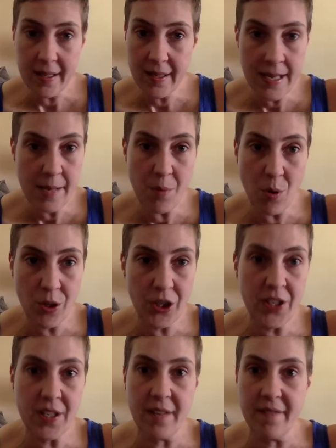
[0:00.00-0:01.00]
key
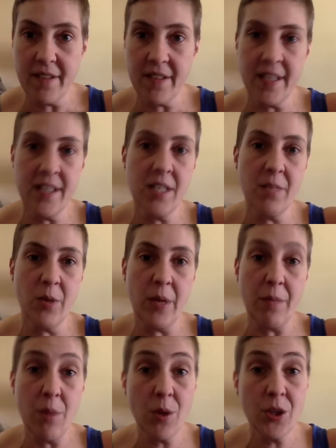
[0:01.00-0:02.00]
portions of their testimony,
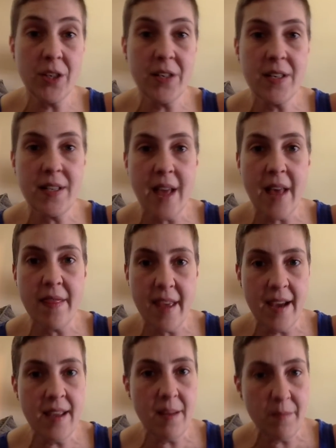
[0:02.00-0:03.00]
portions that
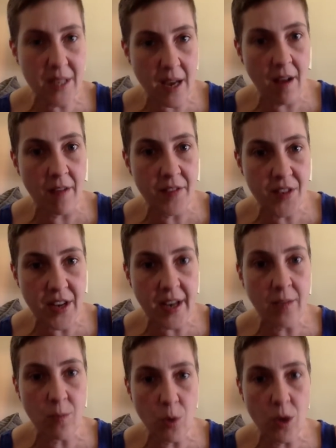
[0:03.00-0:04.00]
they themselves
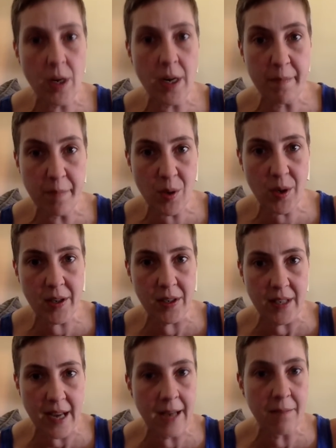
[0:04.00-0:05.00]
said were
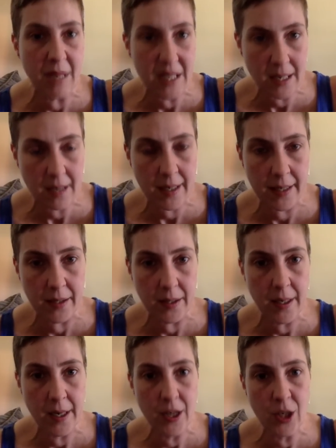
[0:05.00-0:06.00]
important and material
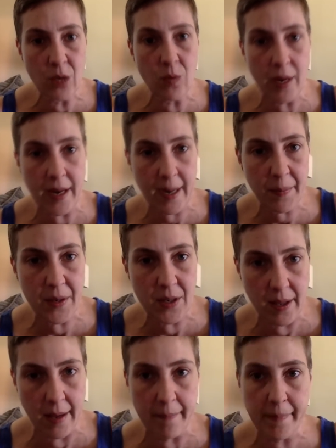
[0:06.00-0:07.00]
to what happened to
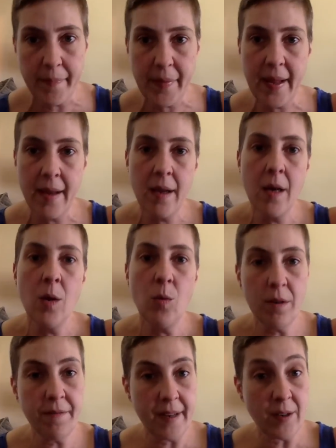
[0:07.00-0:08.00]
them,
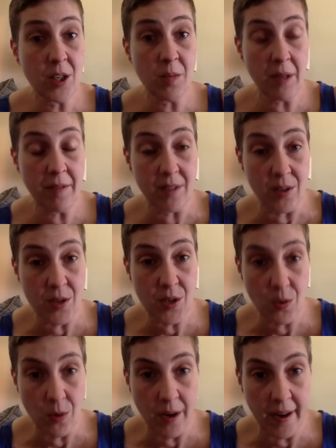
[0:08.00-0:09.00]
were found to be false
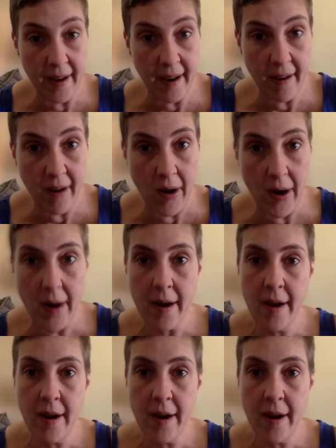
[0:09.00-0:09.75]
or in error.